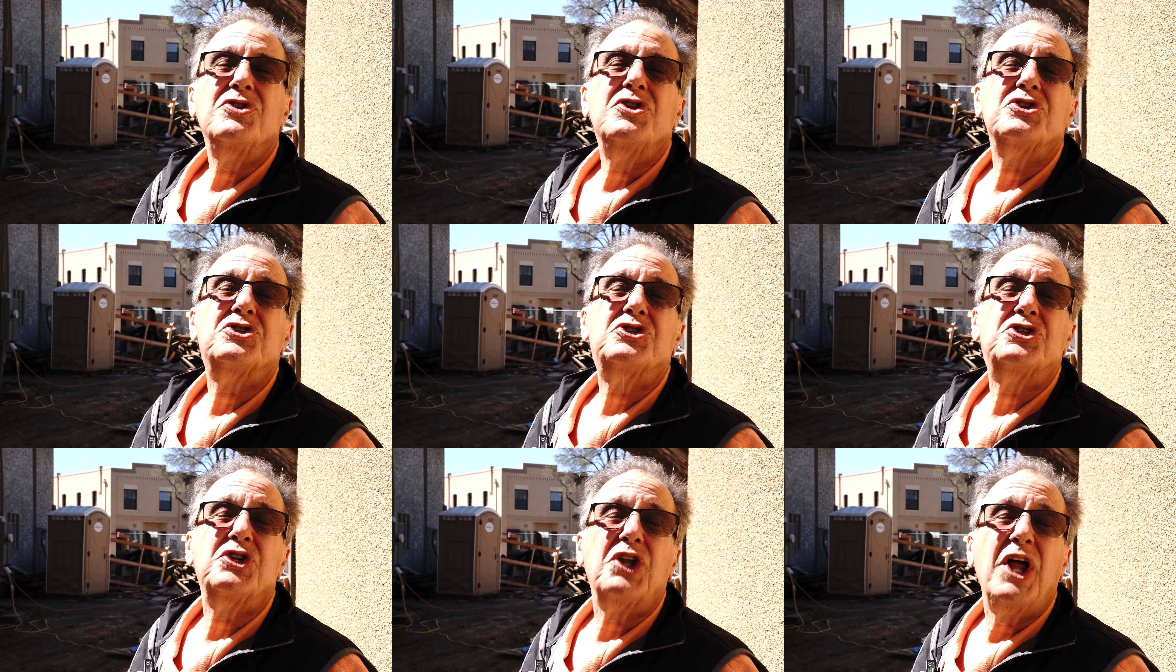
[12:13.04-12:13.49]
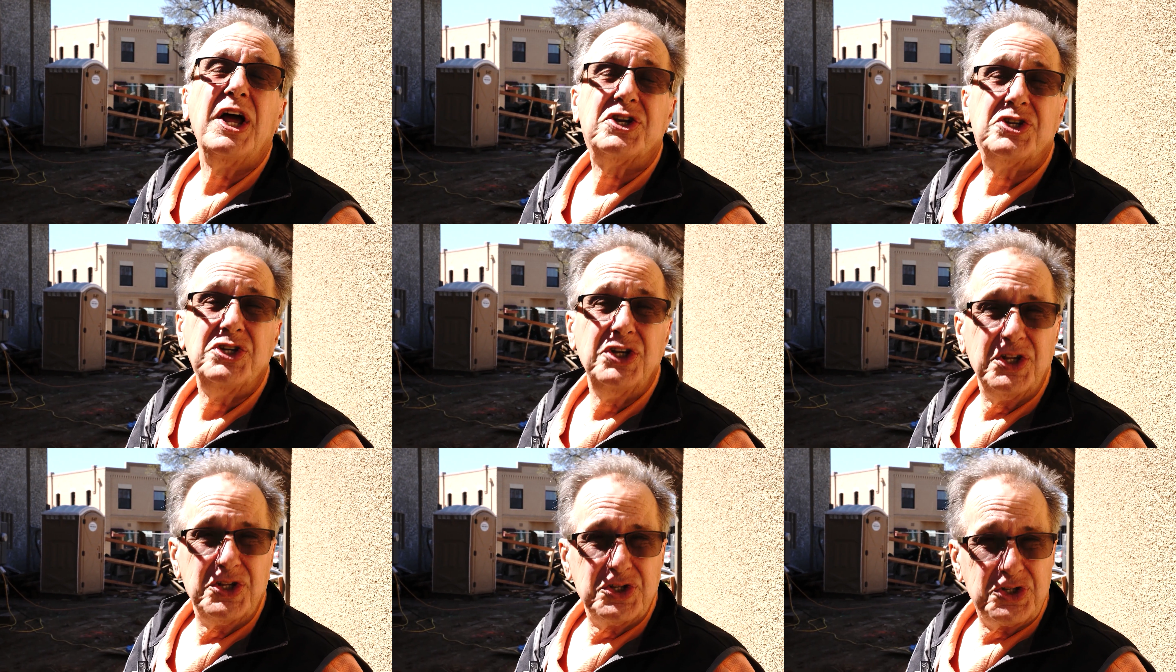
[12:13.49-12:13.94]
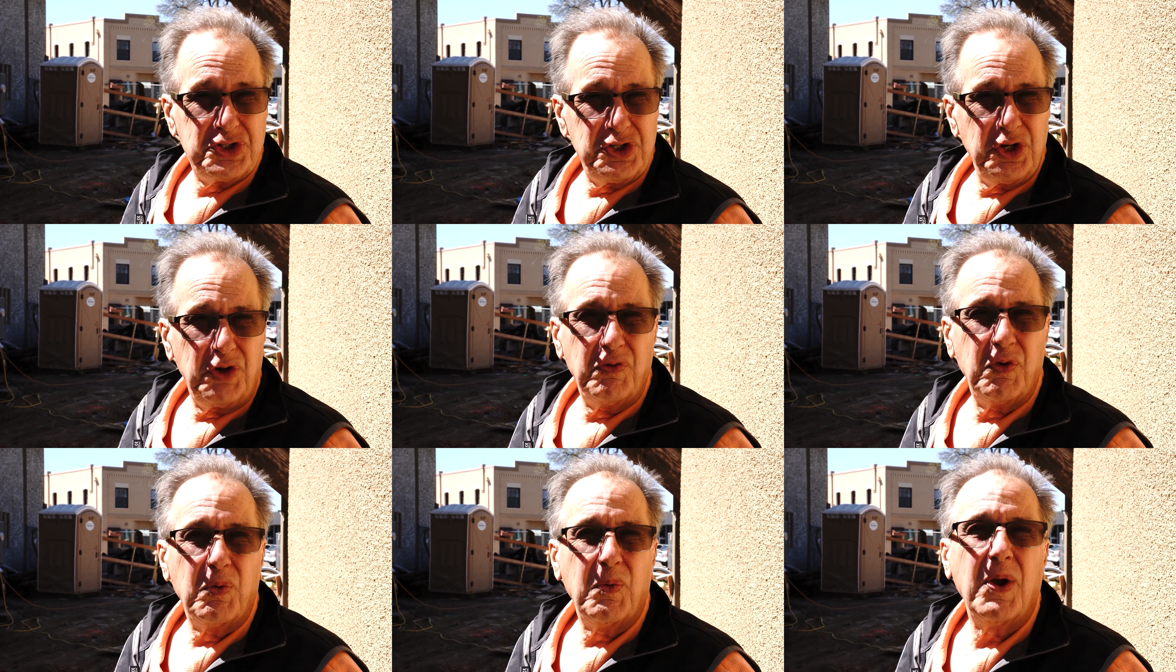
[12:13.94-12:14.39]
the selection of the
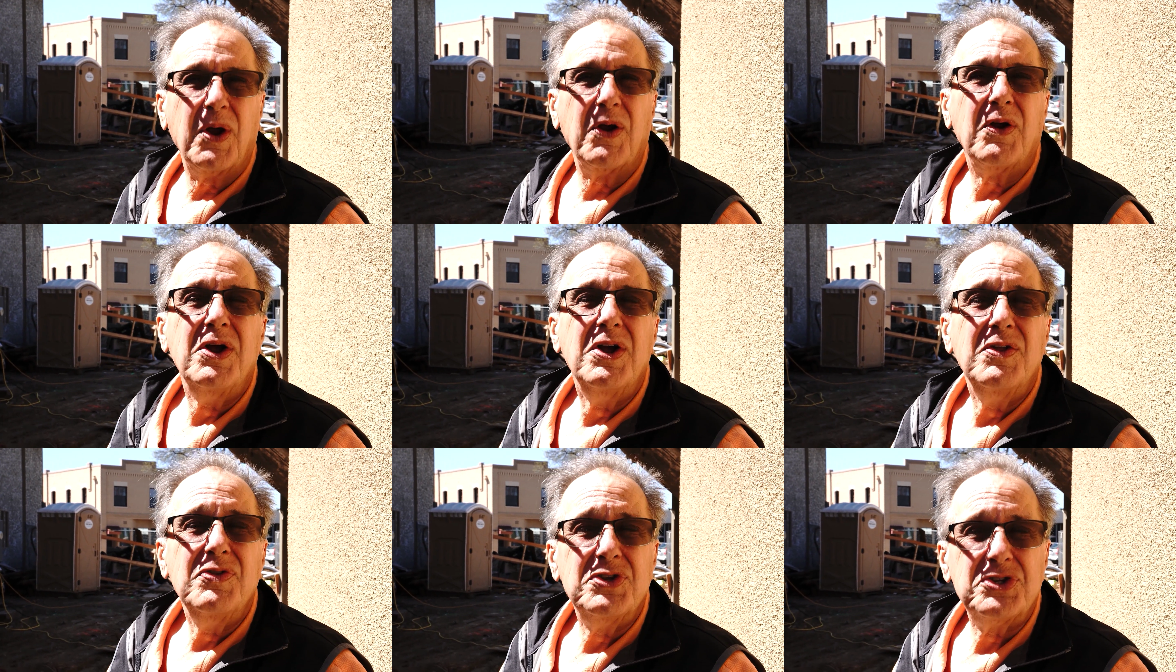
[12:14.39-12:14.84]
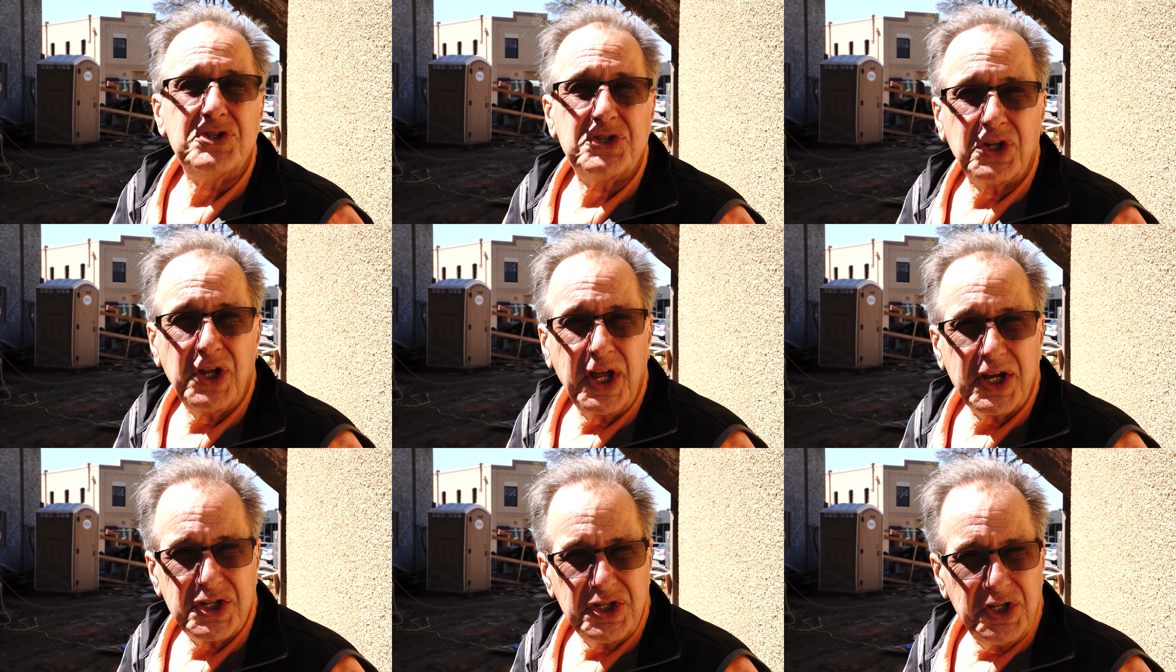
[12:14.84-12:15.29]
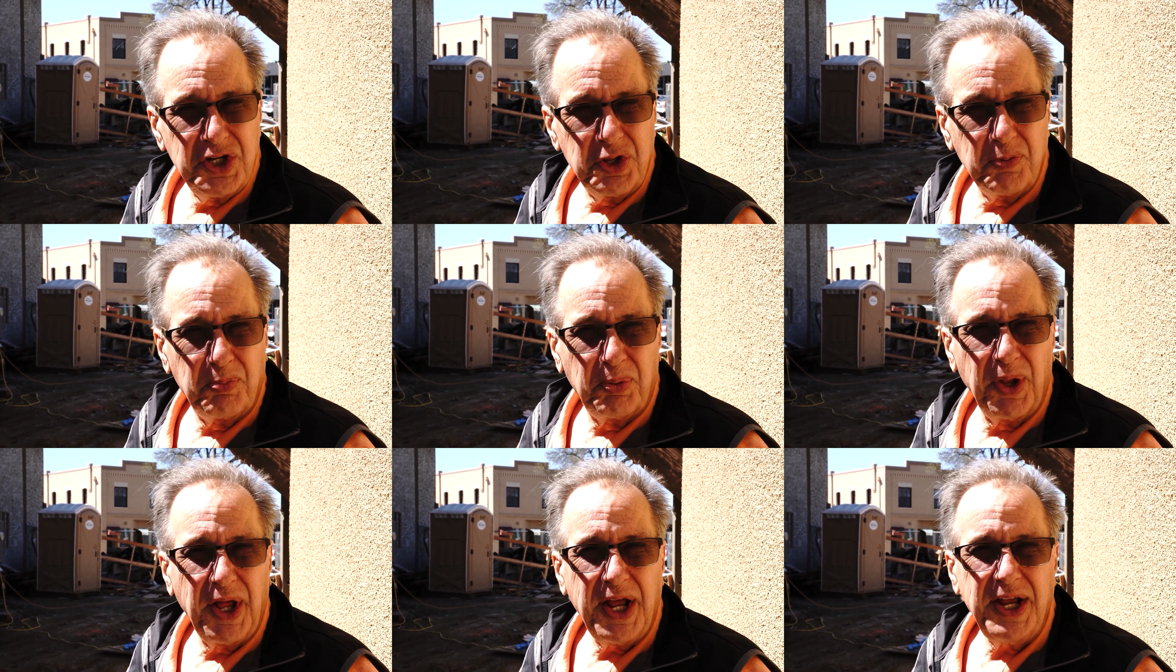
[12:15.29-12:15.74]
silverware, the selection of
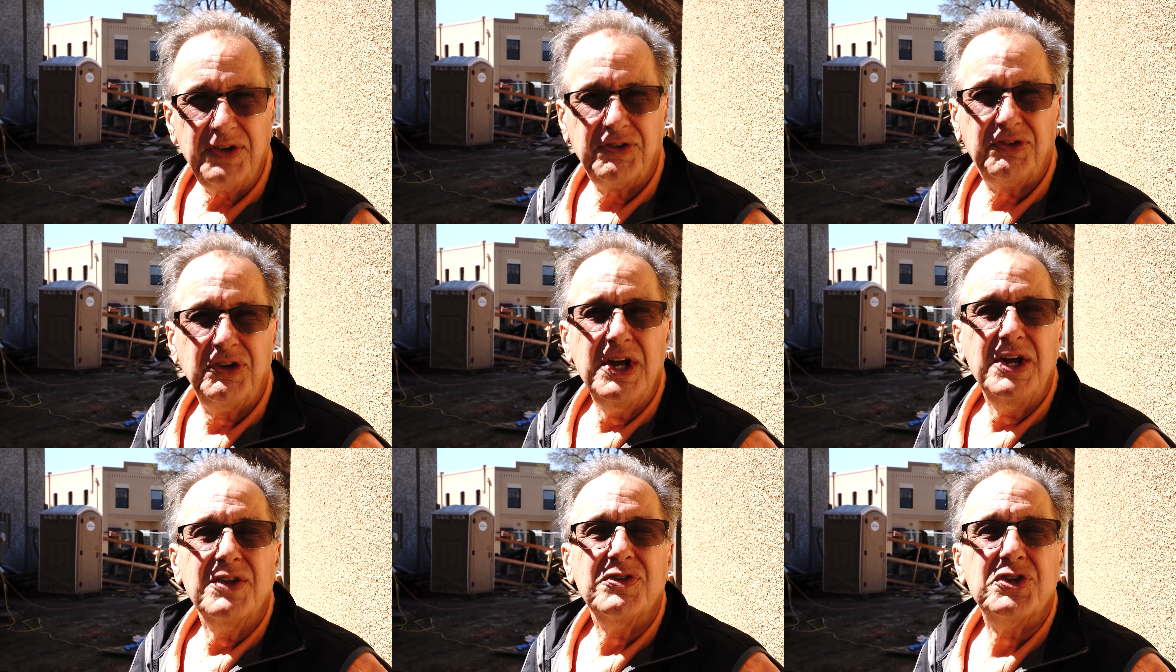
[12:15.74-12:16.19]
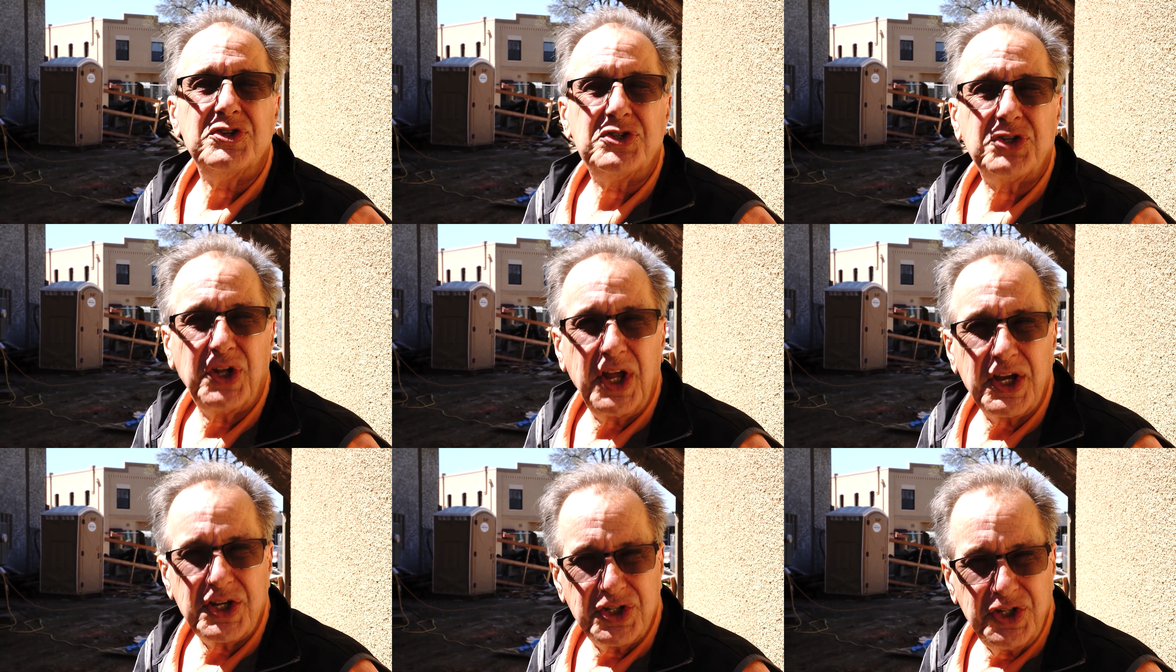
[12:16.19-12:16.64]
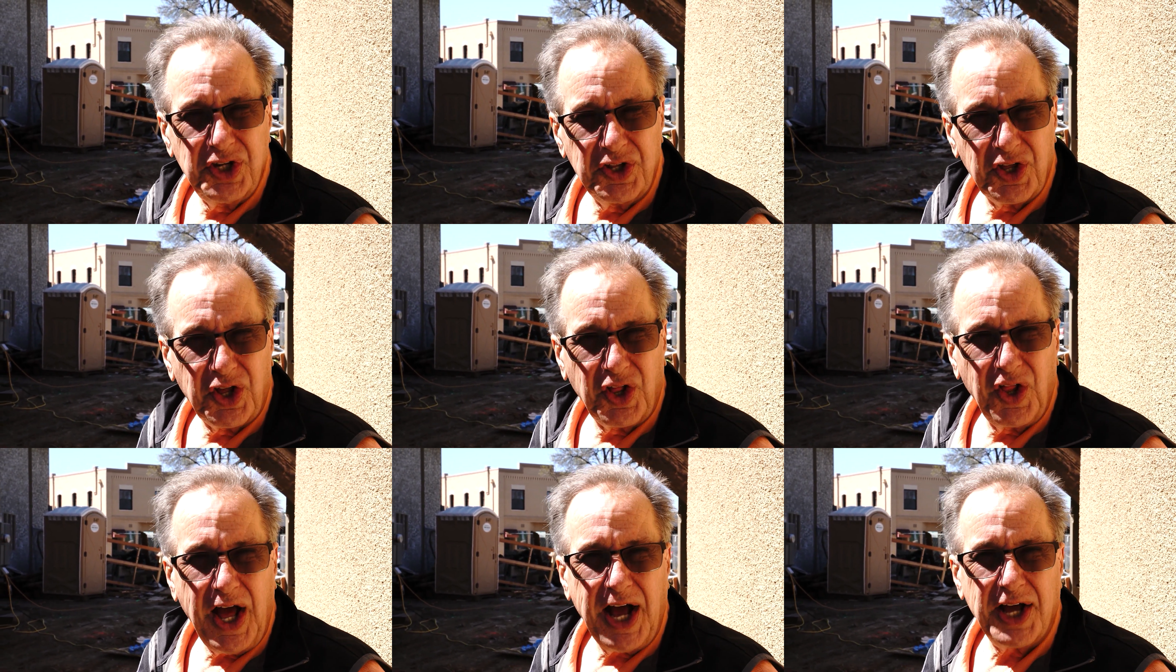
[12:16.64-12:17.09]
the plates, the selection
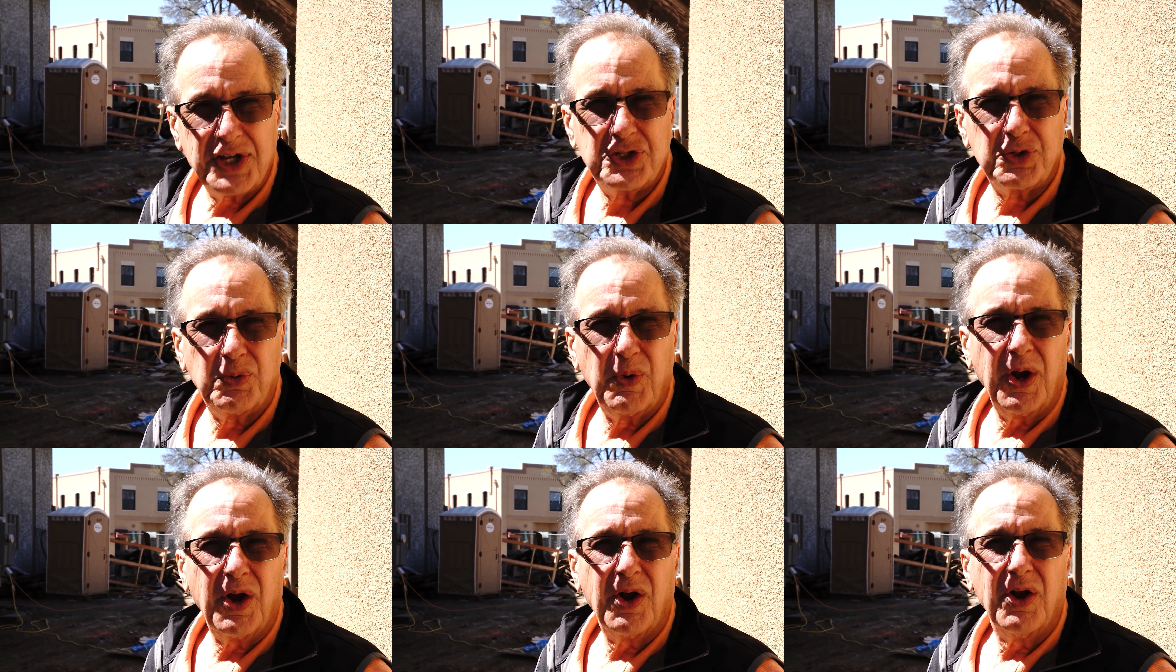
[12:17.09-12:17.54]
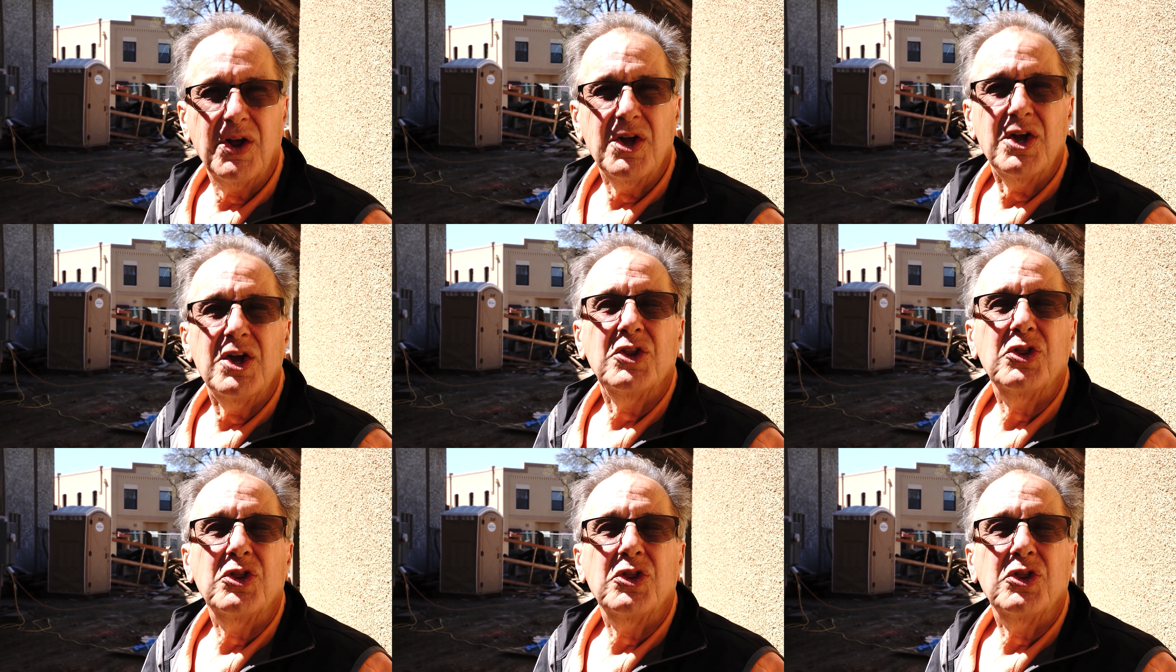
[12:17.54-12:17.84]
of the glassware,